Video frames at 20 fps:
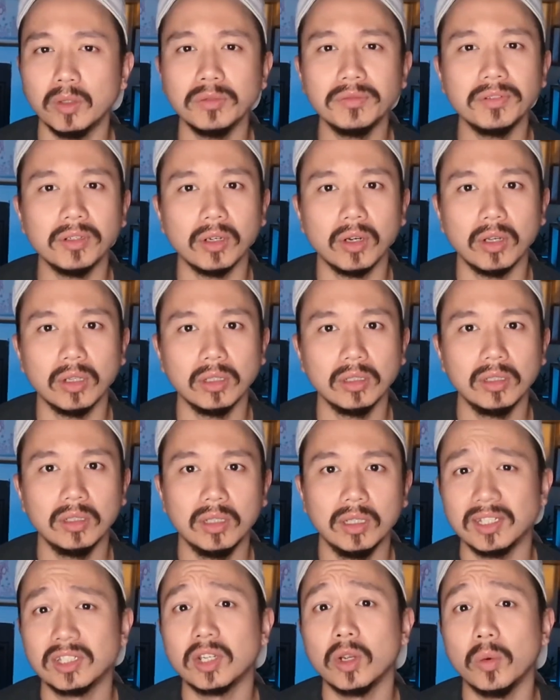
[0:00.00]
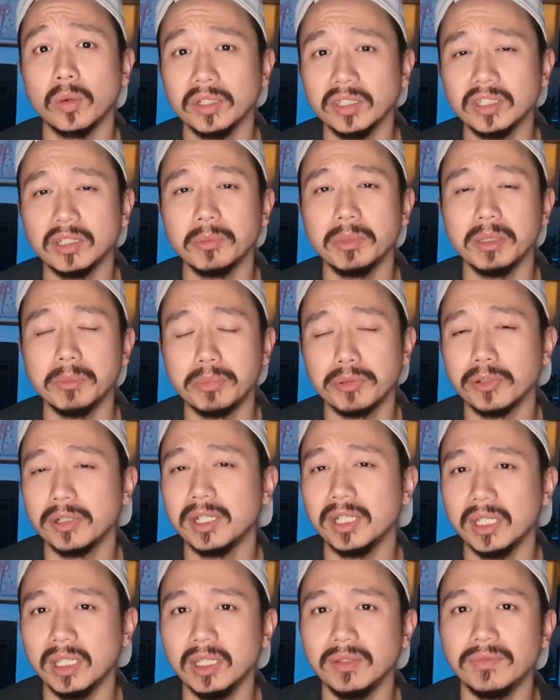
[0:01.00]
overall, it's going to be
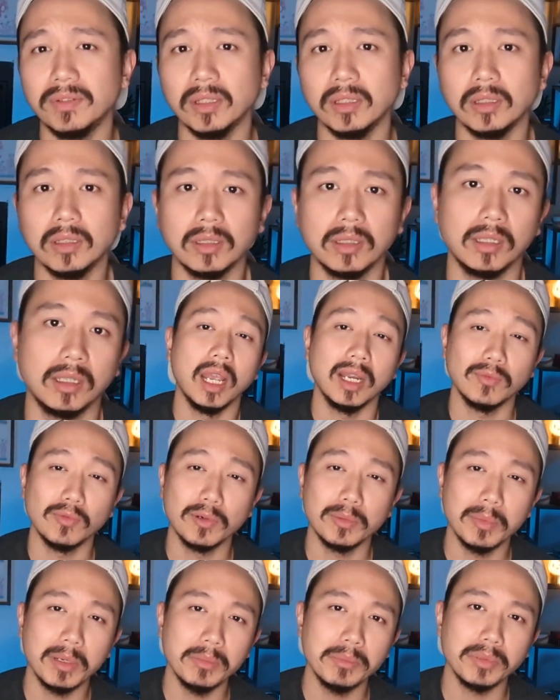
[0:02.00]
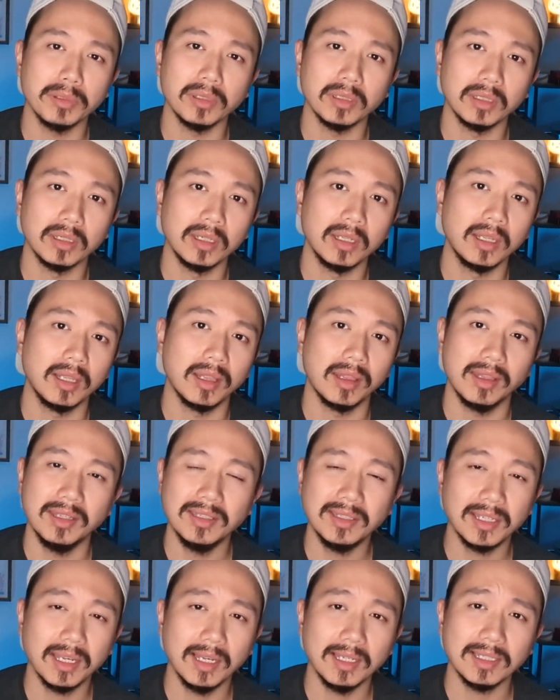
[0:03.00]
pretty even. And remember,
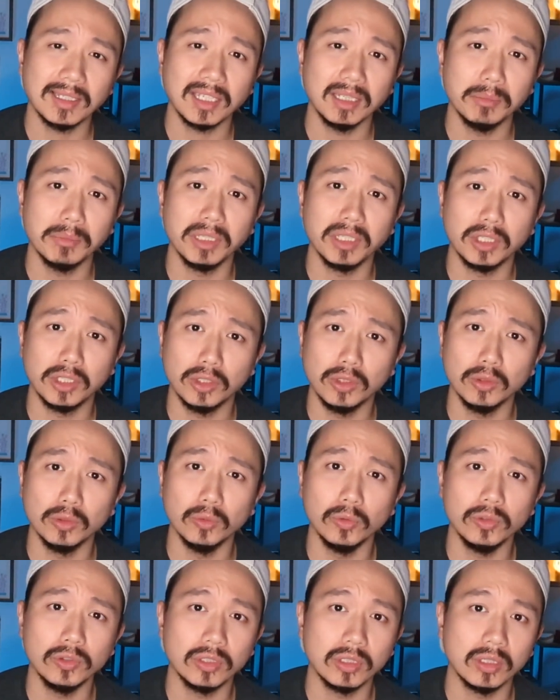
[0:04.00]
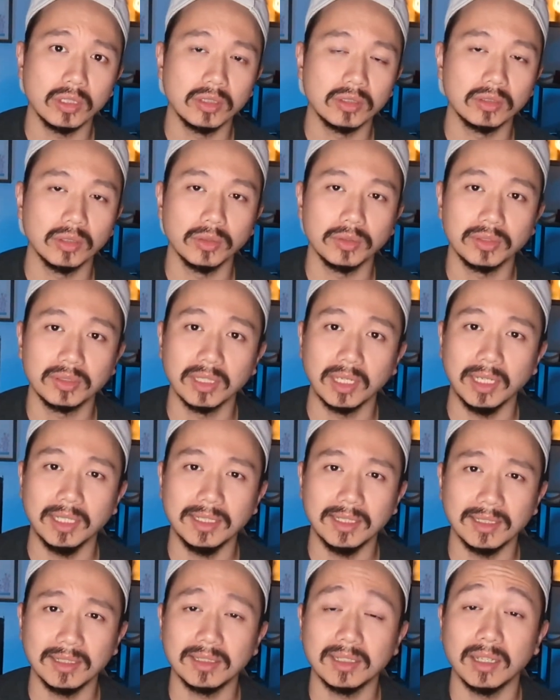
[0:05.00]
these guys can be huge, so
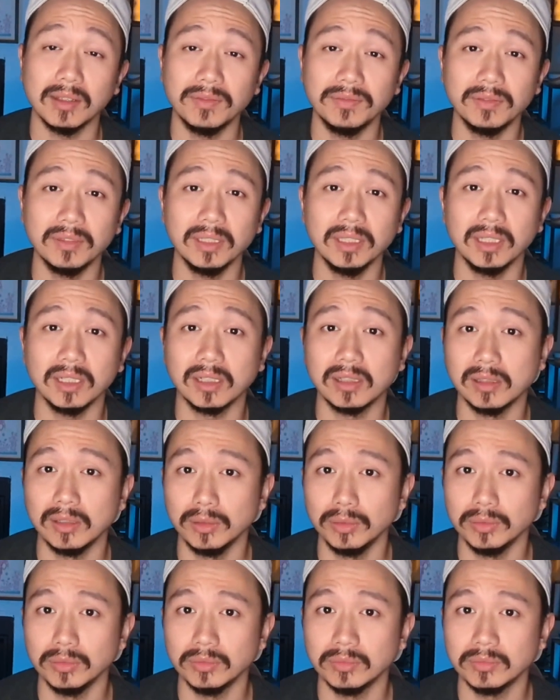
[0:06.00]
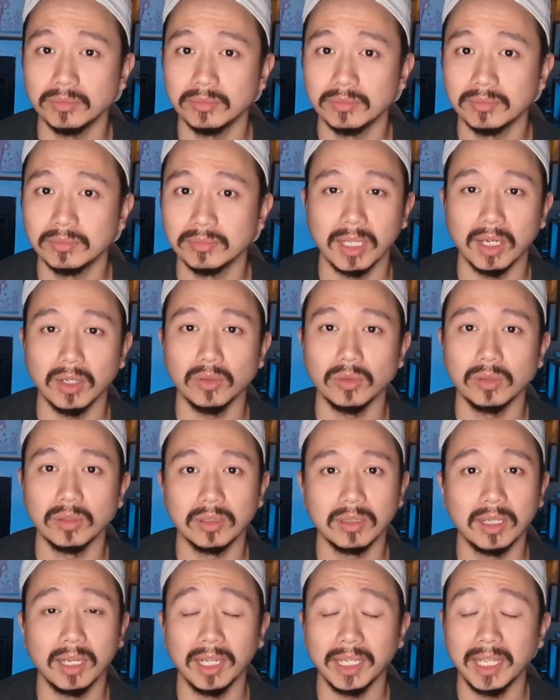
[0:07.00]
size is definitely a clue. Now,
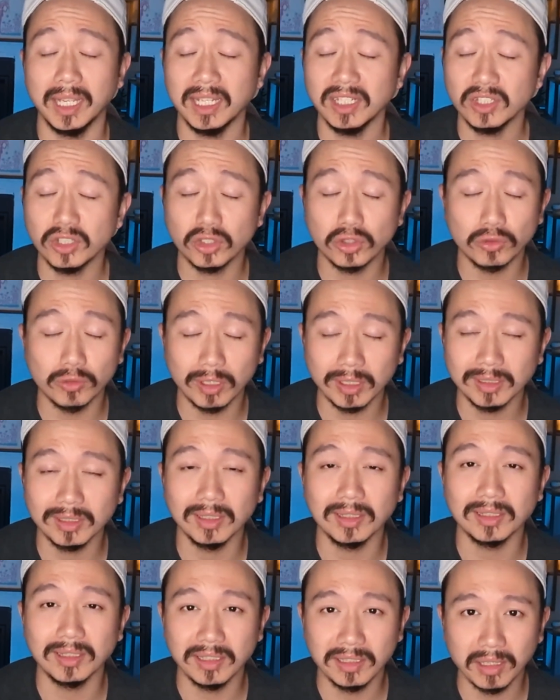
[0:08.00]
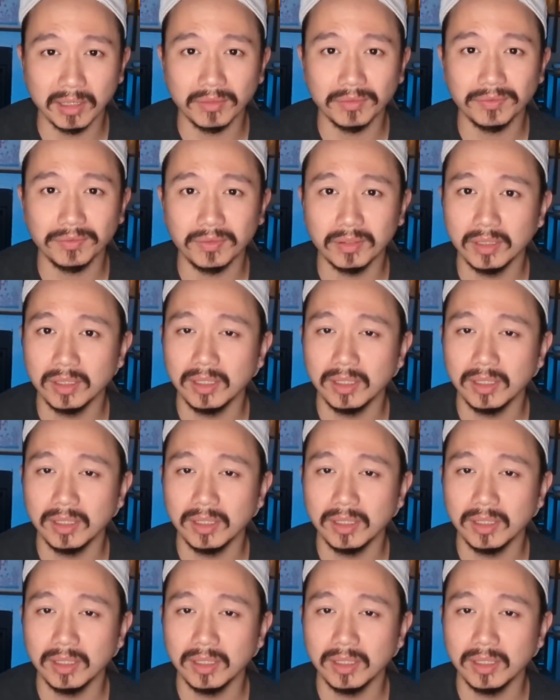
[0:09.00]
I can't stress this enough.